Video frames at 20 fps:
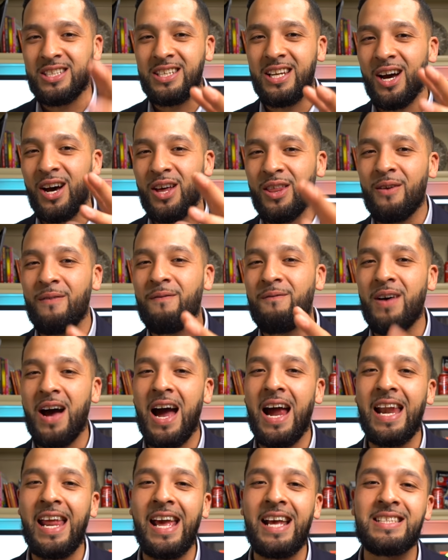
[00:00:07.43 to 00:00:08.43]
and other
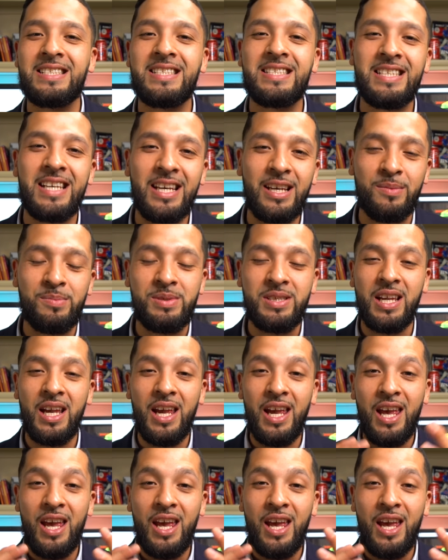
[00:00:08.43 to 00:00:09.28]
finance tips.